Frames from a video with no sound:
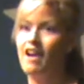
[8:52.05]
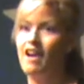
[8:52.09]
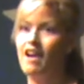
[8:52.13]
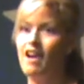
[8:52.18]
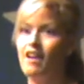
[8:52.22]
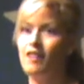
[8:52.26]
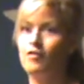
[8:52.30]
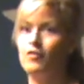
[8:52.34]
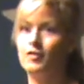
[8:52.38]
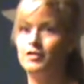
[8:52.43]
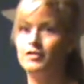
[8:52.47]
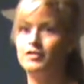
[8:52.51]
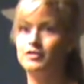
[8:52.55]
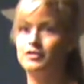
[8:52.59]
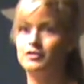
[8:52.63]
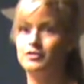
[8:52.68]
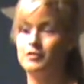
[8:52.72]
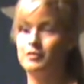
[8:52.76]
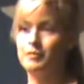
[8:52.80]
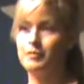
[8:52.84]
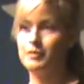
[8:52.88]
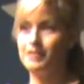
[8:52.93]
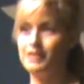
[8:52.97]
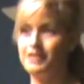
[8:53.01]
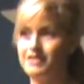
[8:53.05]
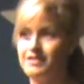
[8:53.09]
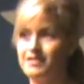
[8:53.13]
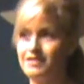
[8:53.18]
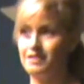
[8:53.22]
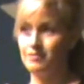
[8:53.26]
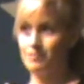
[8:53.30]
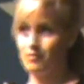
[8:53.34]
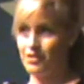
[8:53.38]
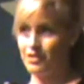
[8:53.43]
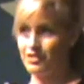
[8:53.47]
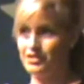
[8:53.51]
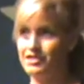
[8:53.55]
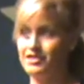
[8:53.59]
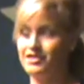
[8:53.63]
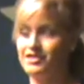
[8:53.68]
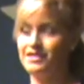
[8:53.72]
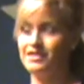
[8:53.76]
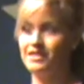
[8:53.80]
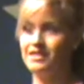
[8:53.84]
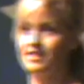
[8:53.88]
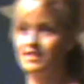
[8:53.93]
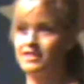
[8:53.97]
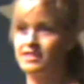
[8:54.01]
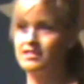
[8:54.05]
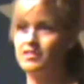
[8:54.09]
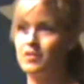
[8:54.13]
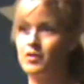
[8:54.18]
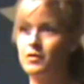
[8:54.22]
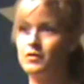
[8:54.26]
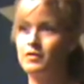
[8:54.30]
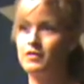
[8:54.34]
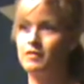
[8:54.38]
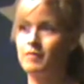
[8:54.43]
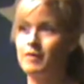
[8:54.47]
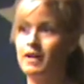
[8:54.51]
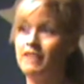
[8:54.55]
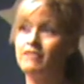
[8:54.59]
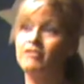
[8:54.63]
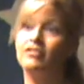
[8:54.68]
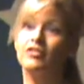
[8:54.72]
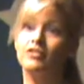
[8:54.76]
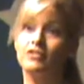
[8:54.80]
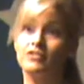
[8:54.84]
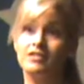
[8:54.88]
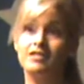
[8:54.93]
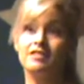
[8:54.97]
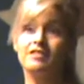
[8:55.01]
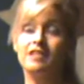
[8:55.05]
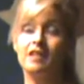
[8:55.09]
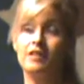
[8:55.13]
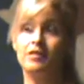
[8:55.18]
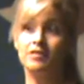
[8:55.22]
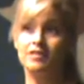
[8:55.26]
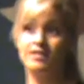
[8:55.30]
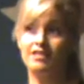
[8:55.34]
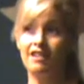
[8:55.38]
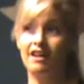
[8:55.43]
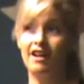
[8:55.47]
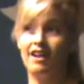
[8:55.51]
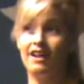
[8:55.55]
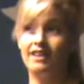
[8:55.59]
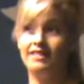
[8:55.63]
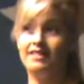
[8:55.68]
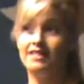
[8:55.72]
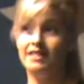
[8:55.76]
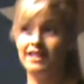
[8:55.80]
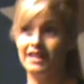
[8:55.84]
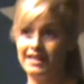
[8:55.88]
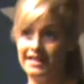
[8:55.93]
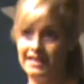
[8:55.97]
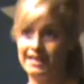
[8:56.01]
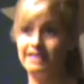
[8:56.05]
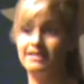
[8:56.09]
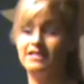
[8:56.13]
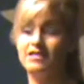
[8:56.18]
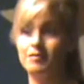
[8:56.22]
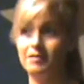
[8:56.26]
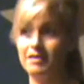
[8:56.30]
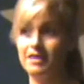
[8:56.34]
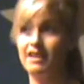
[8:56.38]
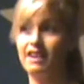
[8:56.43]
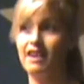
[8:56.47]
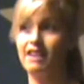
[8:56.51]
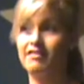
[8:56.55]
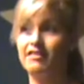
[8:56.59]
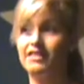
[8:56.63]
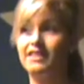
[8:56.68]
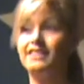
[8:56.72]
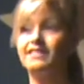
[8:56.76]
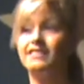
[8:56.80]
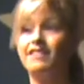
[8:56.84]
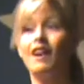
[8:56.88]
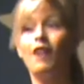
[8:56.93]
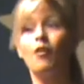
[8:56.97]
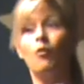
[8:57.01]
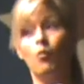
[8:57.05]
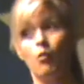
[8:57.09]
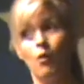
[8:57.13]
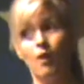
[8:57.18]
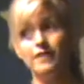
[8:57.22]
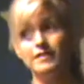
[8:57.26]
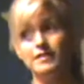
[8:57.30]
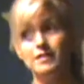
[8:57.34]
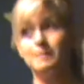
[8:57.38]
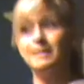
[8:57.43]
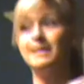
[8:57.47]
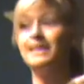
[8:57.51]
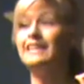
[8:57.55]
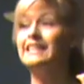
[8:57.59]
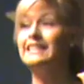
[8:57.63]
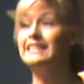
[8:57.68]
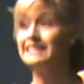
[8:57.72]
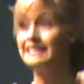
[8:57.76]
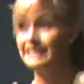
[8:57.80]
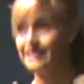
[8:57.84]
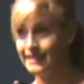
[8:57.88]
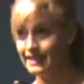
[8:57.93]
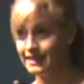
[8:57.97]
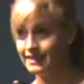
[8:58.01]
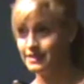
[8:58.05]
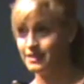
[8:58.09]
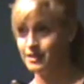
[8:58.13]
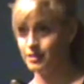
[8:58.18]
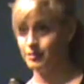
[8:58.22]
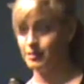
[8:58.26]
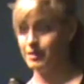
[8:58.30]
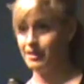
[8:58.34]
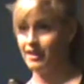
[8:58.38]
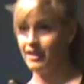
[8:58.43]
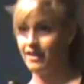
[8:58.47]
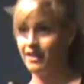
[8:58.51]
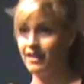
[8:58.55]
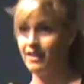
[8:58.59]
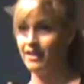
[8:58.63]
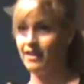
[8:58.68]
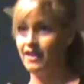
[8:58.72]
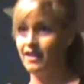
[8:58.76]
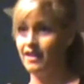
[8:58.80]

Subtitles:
I went to a priest in Washington, and I told him, I've known since I was 9 that I need to be Catholic, not want to be, need to be.